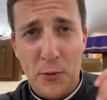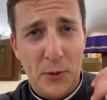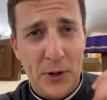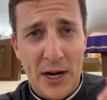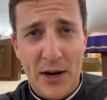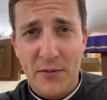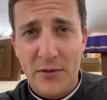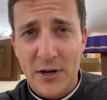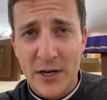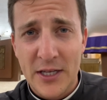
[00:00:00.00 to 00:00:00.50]

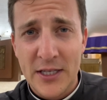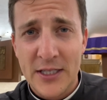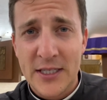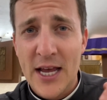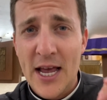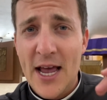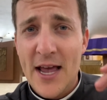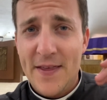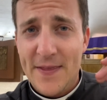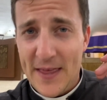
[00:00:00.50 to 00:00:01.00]
whatever it is,
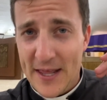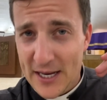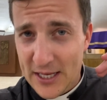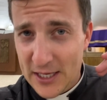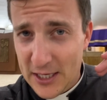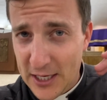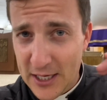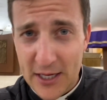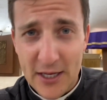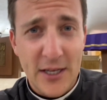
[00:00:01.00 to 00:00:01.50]
that
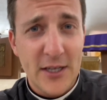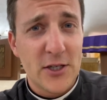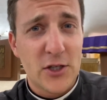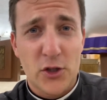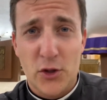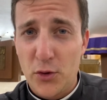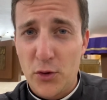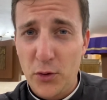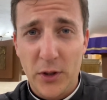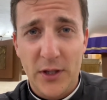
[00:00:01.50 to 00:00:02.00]
he
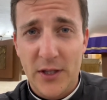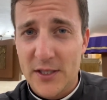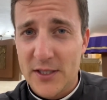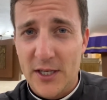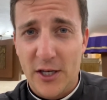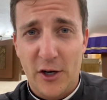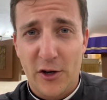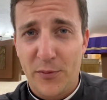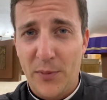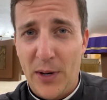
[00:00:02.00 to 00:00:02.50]
is truly the
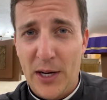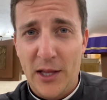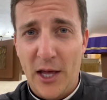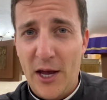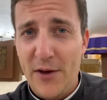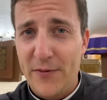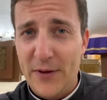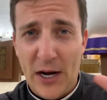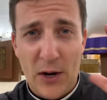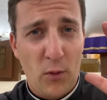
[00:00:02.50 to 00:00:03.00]
center of my
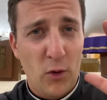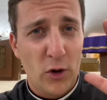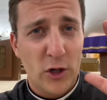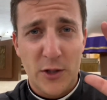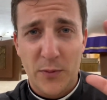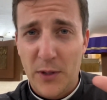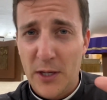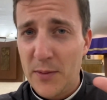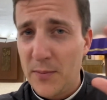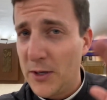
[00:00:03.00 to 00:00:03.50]
life and I
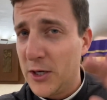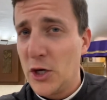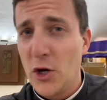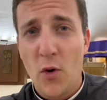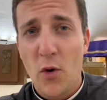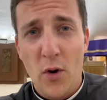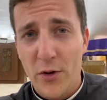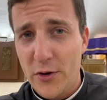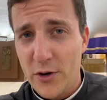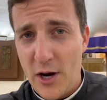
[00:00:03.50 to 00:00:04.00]
worship him and
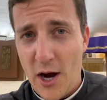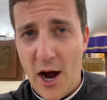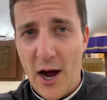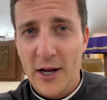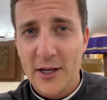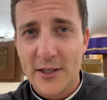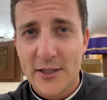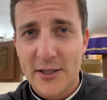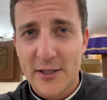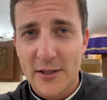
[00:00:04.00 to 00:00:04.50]
no other
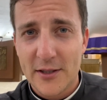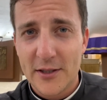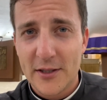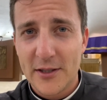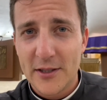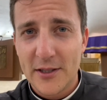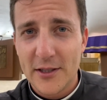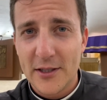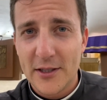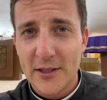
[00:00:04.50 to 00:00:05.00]
gods,
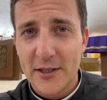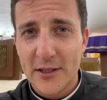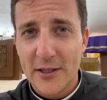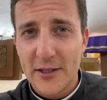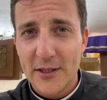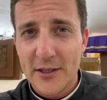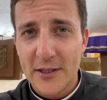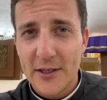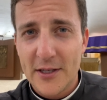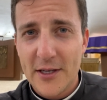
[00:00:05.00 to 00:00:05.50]

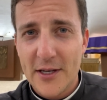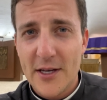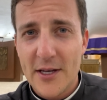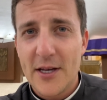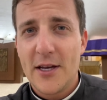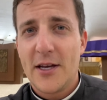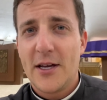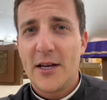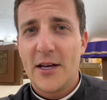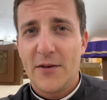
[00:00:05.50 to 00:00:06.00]

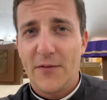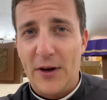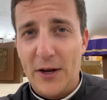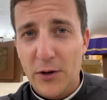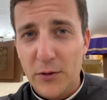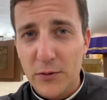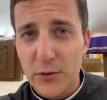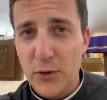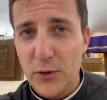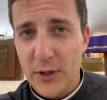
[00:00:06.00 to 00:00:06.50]
if I
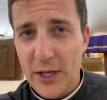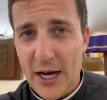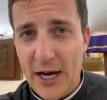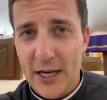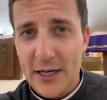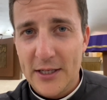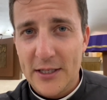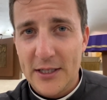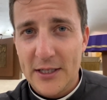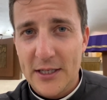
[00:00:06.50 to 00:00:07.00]
don't do
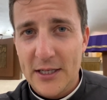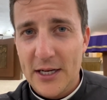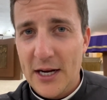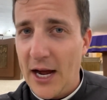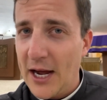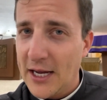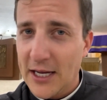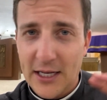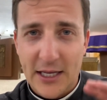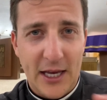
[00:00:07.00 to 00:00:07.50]
that,
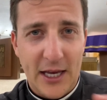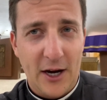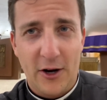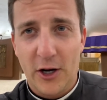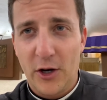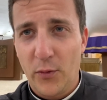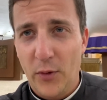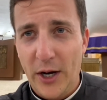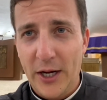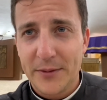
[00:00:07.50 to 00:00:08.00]
I get
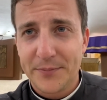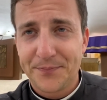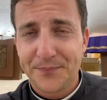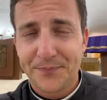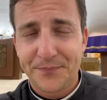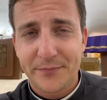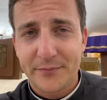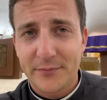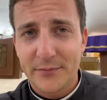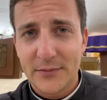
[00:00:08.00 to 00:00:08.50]
carried away.
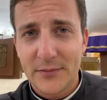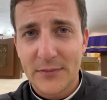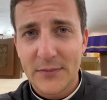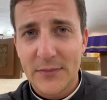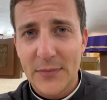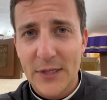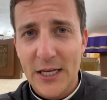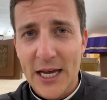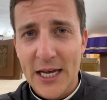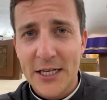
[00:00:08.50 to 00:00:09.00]

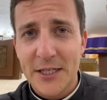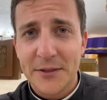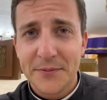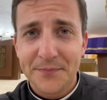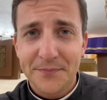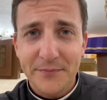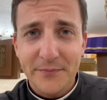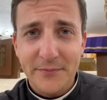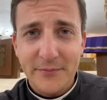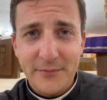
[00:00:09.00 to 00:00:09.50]
And
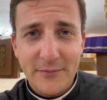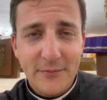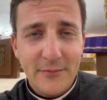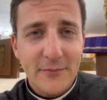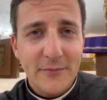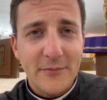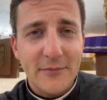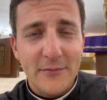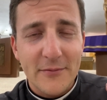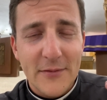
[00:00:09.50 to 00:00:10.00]

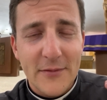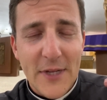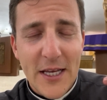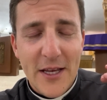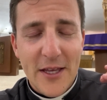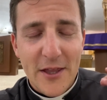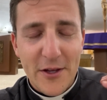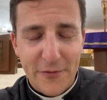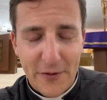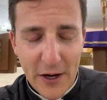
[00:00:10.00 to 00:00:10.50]

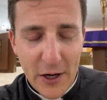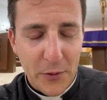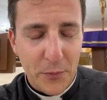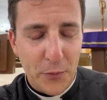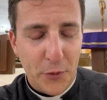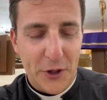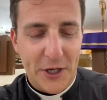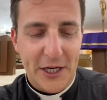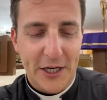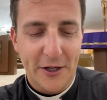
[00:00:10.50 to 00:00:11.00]
the final
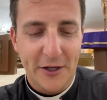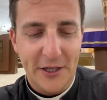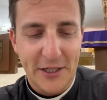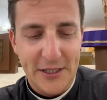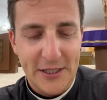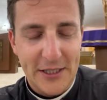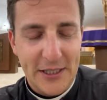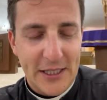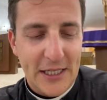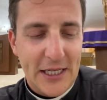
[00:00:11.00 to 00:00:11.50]
point here
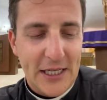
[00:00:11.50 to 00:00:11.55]
is,